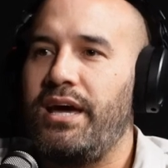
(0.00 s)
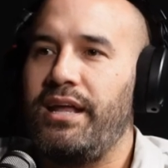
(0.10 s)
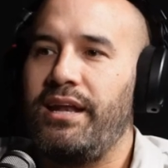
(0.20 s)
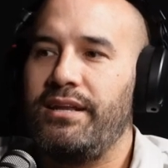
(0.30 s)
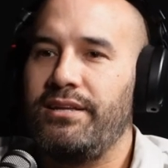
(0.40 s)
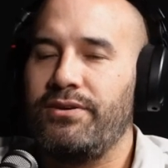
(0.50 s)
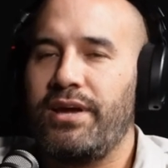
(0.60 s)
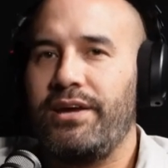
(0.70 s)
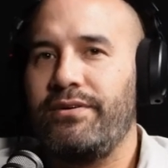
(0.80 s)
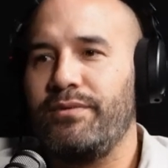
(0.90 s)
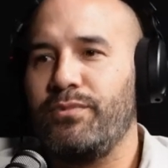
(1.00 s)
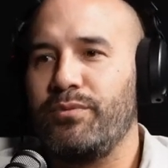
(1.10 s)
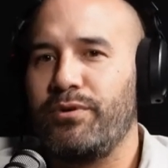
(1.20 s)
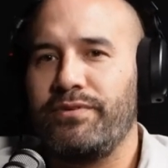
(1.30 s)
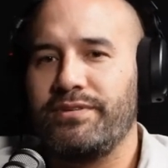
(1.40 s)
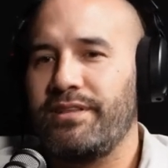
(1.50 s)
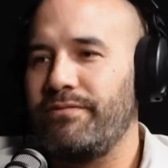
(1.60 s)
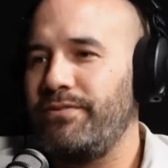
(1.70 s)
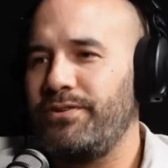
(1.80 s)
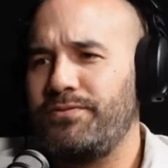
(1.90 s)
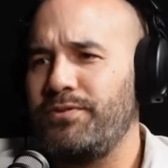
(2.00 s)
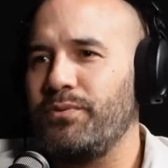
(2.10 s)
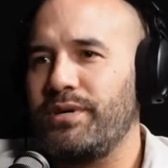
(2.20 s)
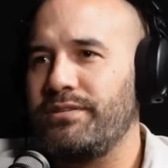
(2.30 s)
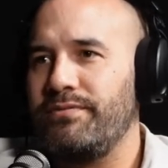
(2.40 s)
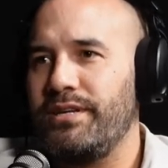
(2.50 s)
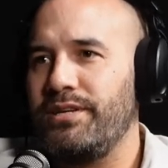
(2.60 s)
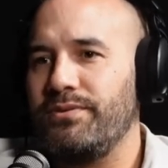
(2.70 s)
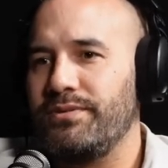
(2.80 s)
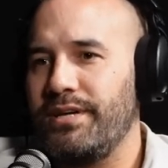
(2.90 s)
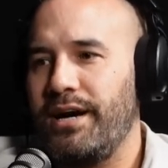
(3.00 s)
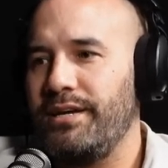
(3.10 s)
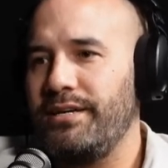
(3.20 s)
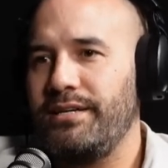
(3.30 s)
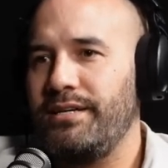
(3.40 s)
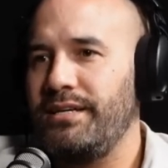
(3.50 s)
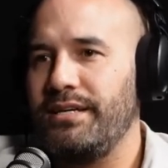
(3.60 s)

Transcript: And you hear it in morning briefings, like the first few weeks of any new starter